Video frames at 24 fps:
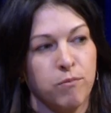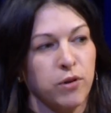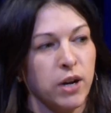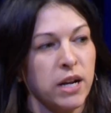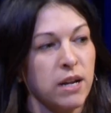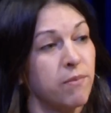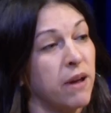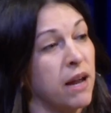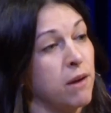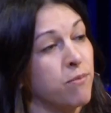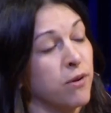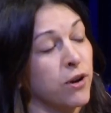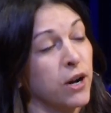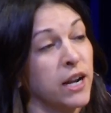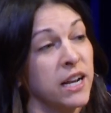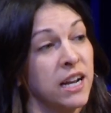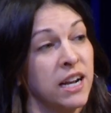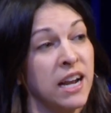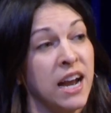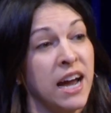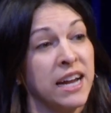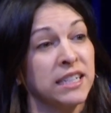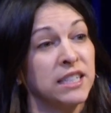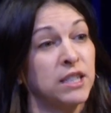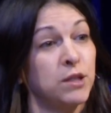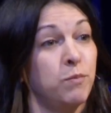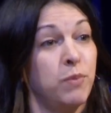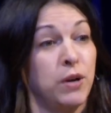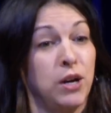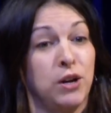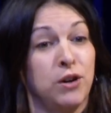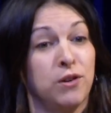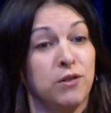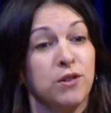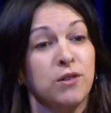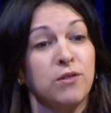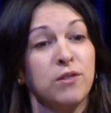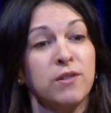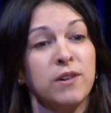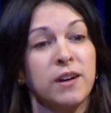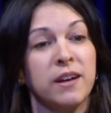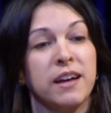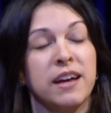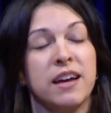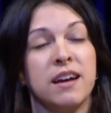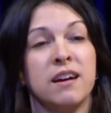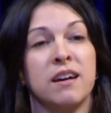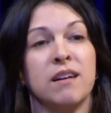pretty paper and a nice bow.
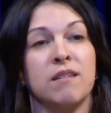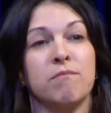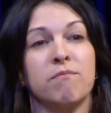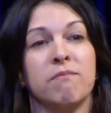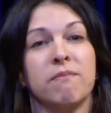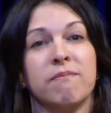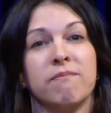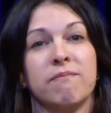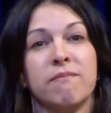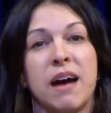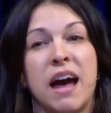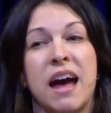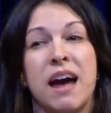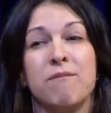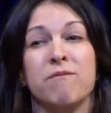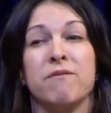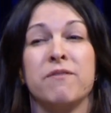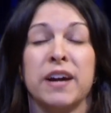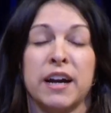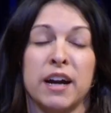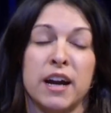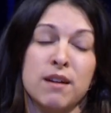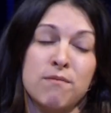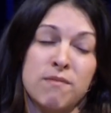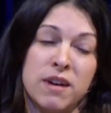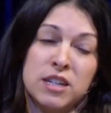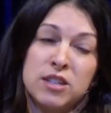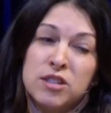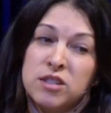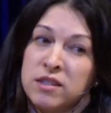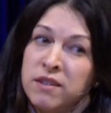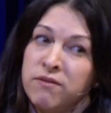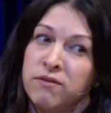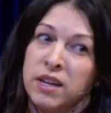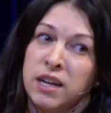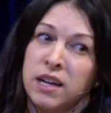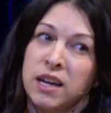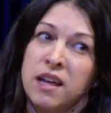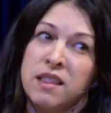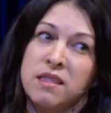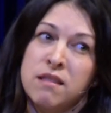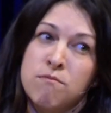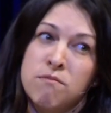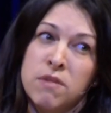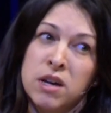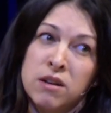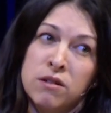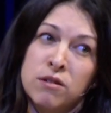I'm very much living in
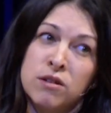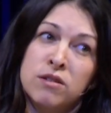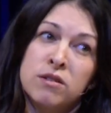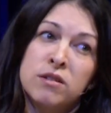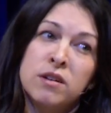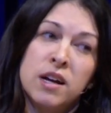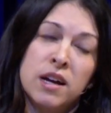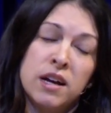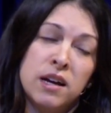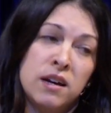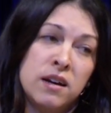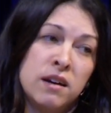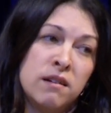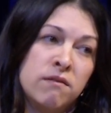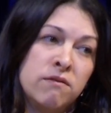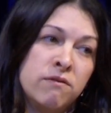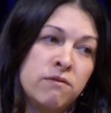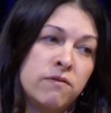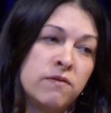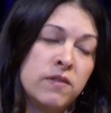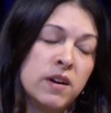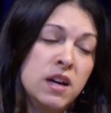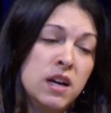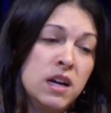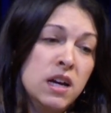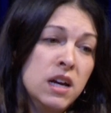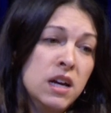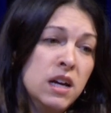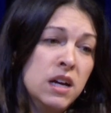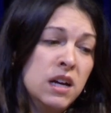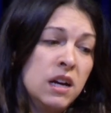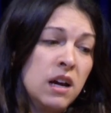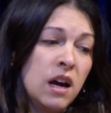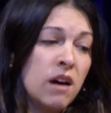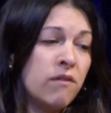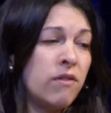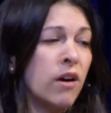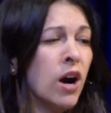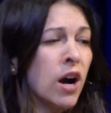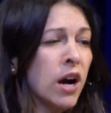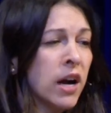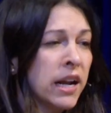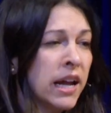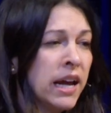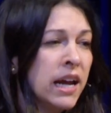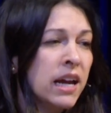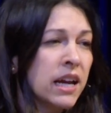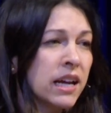the middle of
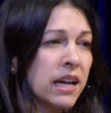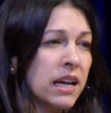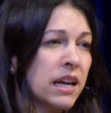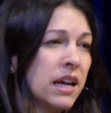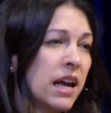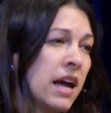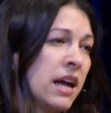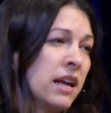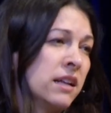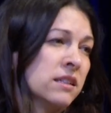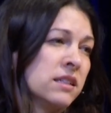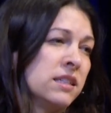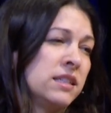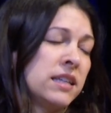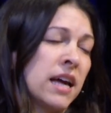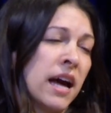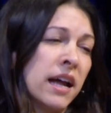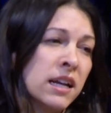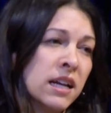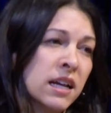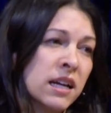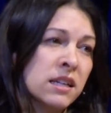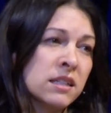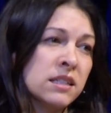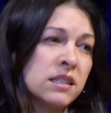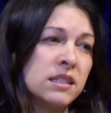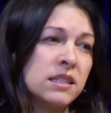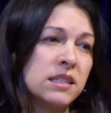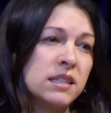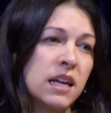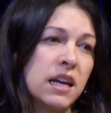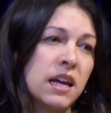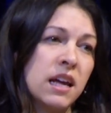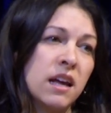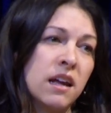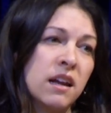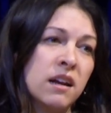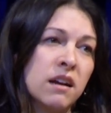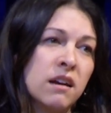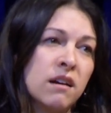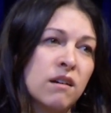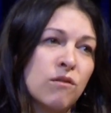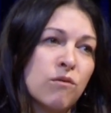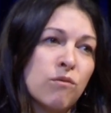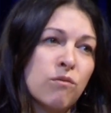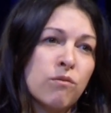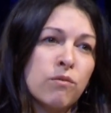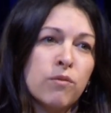heartache and sadness and
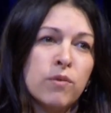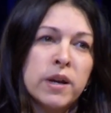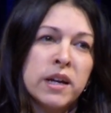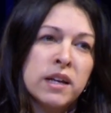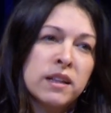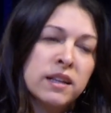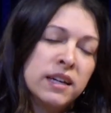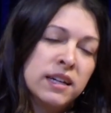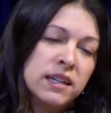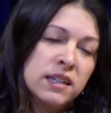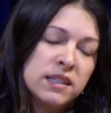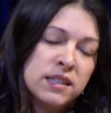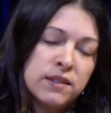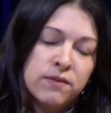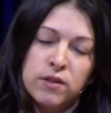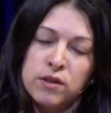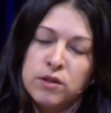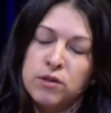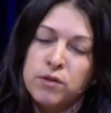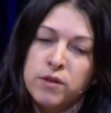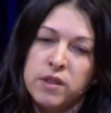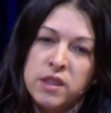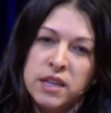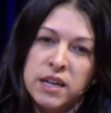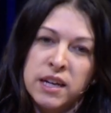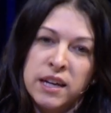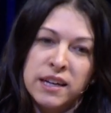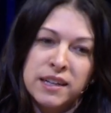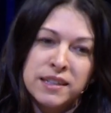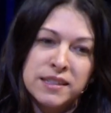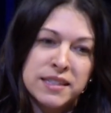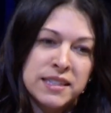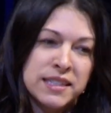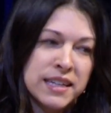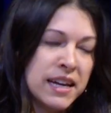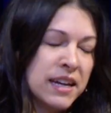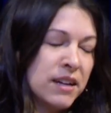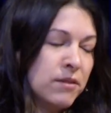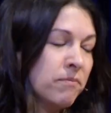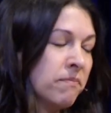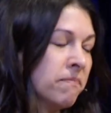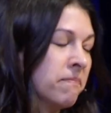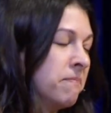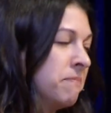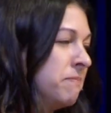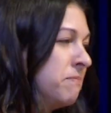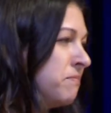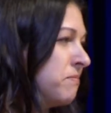really difficult things.
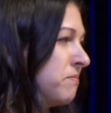And